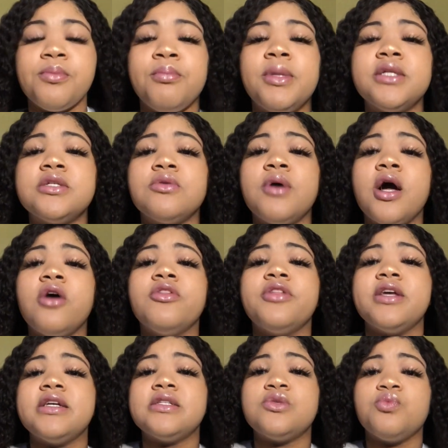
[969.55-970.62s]
Mental health
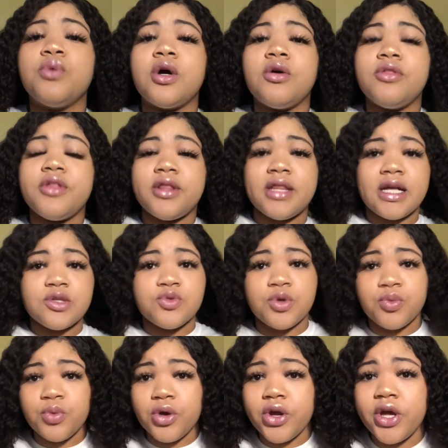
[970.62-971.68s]
is wealth, and that's
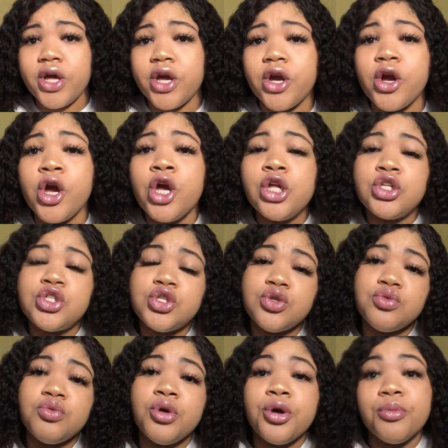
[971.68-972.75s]
what we're here
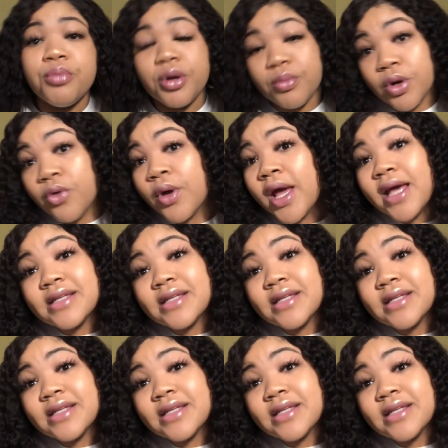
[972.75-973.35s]
to promote.